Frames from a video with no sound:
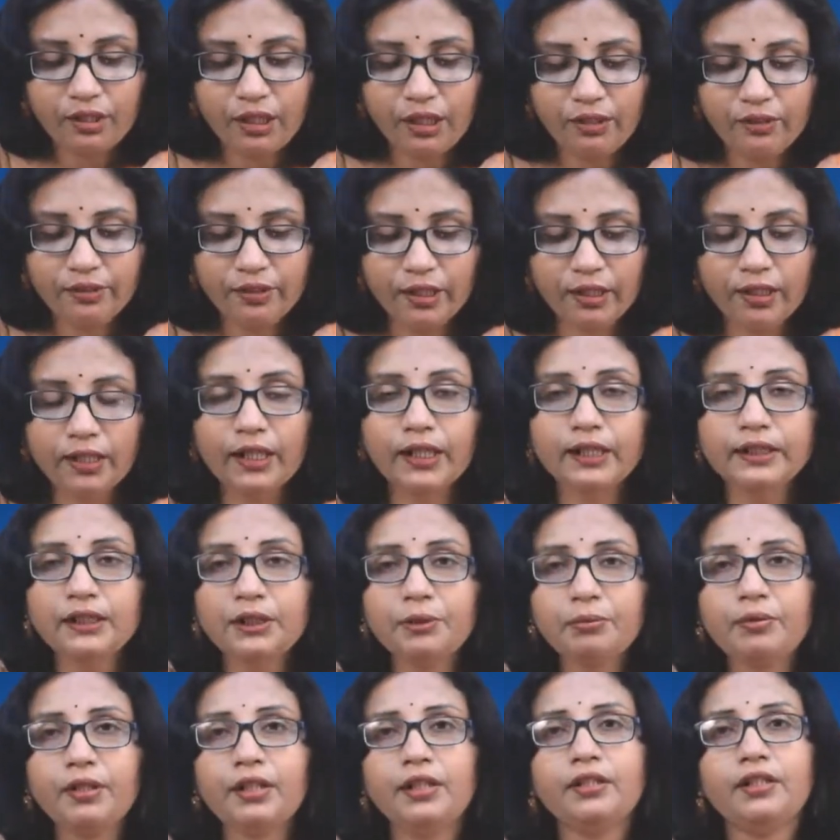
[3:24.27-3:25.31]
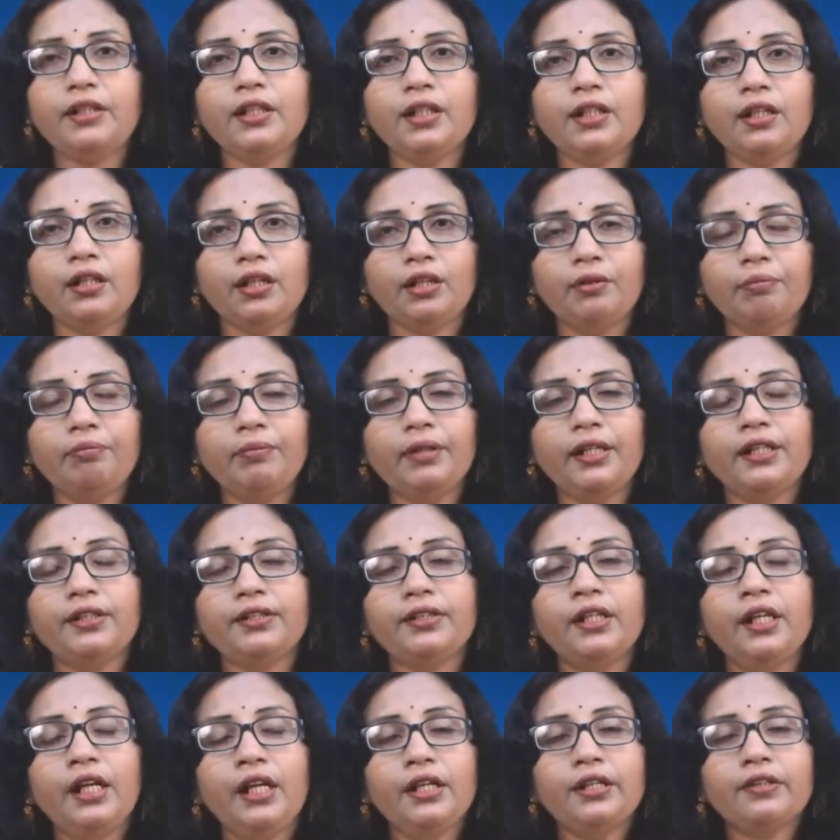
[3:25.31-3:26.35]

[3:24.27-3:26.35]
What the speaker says: The Rajiv Gandhi government